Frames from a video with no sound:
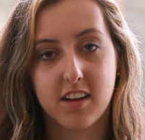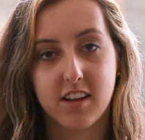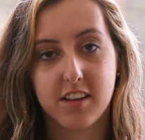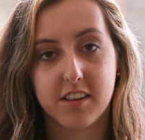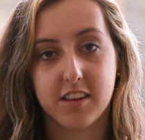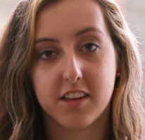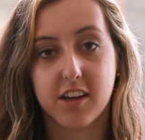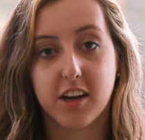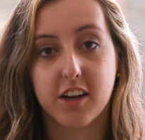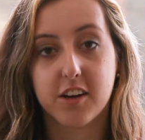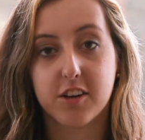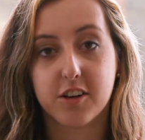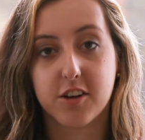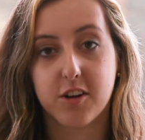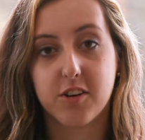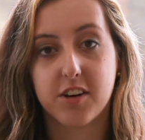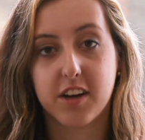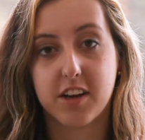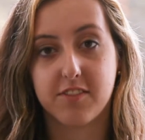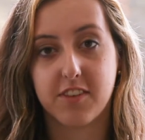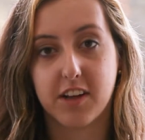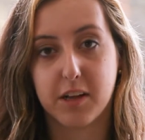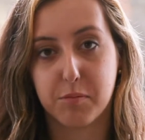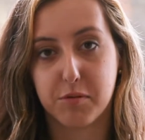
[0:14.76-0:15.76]
The honor code
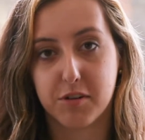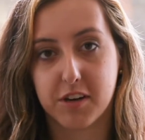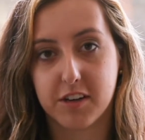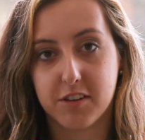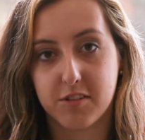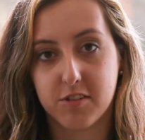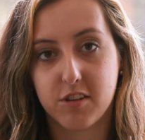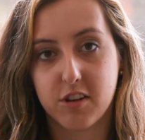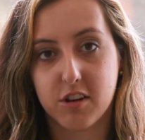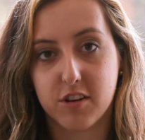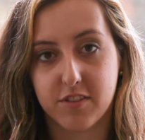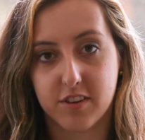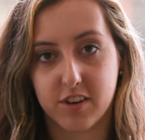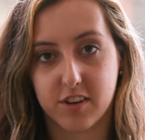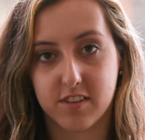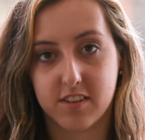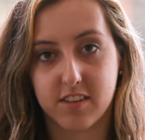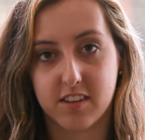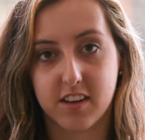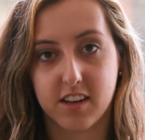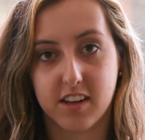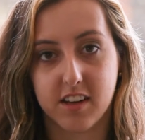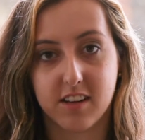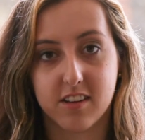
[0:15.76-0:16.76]
at Valparaiso
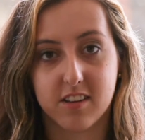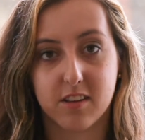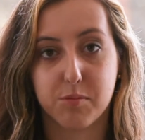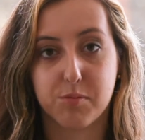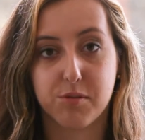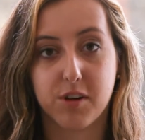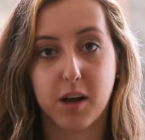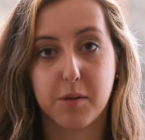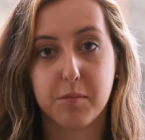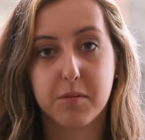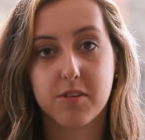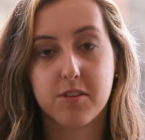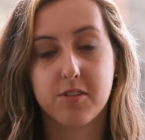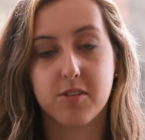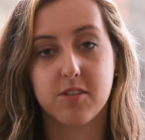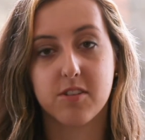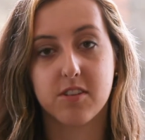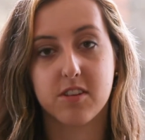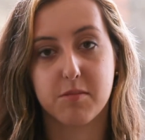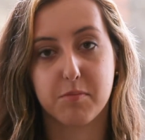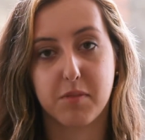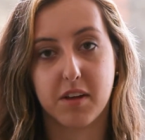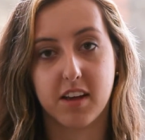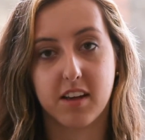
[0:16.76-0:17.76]
University is a promise
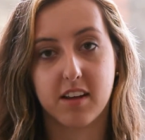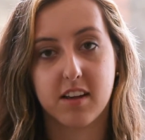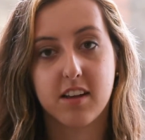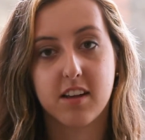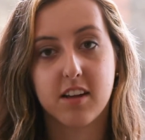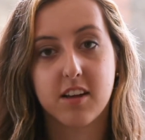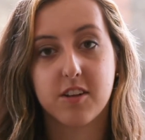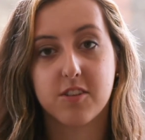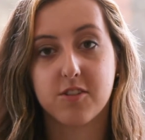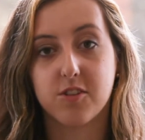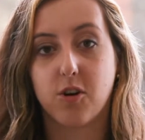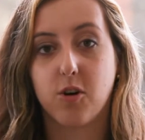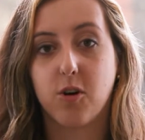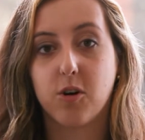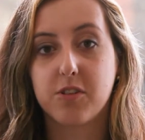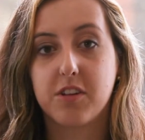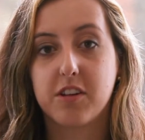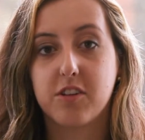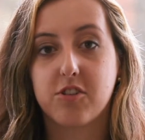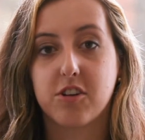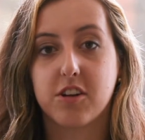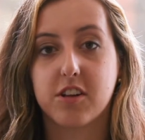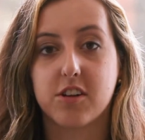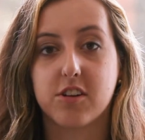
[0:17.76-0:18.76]
students make to hold
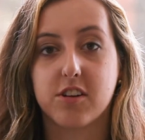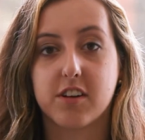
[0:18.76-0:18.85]
each other